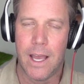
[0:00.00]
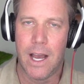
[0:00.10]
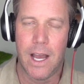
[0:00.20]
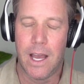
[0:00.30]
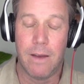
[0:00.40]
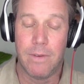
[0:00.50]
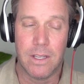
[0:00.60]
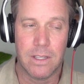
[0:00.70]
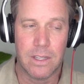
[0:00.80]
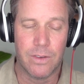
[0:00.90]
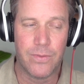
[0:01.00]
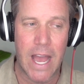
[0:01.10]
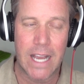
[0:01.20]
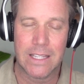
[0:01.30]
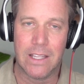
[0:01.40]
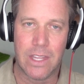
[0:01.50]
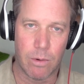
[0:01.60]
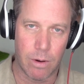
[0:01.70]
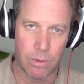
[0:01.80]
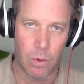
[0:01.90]
I mean, the fact that they
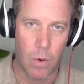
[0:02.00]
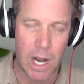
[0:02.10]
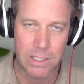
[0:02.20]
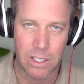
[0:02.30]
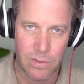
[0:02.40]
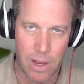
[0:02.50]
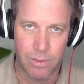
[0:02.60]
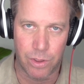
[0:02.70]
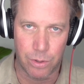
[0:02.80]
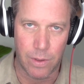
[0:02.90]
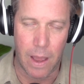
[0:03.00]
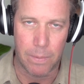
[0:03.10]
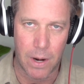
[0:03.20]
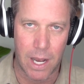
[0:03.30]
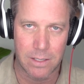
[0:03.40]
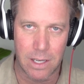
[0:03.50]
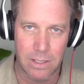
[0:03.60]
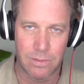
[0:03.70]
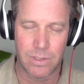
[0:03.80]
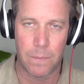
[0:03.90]
were able to walk this family through that
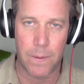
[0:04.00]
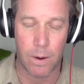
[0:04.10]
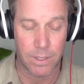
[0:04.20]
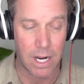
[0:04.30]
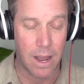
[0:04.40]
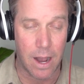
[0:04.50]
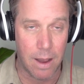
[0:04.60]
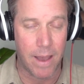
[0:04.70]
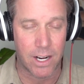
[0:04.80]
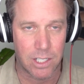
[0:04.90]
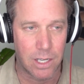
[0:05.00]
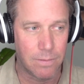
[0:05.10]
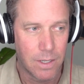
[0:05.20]
process of CPR, which I'm actually